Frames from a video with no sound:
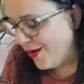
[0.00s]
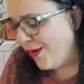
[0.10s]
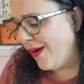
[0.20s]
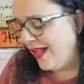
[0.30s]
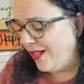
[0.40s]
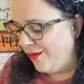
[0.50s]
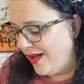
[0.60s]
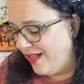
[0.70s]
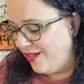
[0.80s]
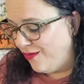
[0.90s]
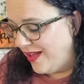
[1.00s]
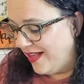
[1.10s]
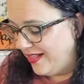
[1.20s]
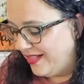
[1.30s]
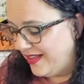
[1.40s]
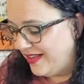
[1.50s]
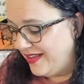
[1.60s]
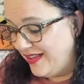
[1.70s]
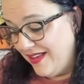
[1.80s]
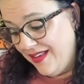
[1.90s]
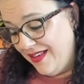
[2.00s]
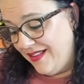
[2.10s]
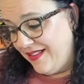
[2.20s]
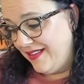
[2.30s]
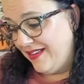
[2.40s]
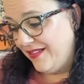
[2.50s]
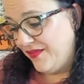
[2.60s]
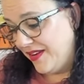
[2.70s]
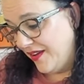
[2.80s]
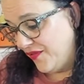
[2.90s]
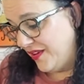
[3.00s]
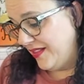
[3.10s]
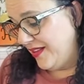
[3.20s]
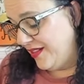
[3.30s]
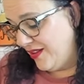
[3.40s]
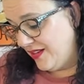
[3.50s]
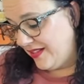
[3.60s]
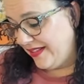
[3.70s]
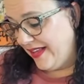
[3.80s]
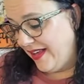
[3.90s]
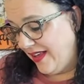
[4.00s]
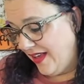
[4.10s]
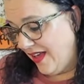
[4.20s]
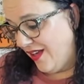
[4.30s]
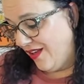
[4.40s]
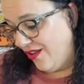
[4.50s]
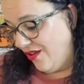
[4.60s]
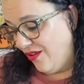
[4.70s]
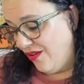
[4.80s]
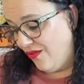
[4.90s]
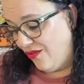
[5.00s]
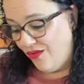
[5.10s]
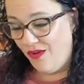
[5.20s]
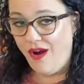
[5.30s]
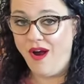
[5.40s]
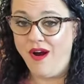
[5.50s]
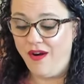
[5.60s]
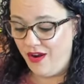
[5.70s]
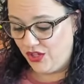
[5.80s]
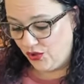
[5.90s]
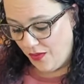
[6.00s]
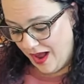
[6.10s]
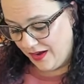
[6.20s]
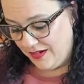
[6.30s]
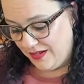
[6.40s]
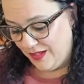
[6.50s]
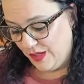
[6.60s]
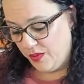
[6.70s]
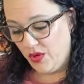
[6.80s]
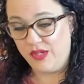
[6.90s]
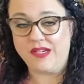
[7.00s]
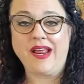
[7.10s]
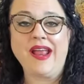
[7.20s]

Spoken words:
Well, well, well. It definitely looks like you are attracting this person.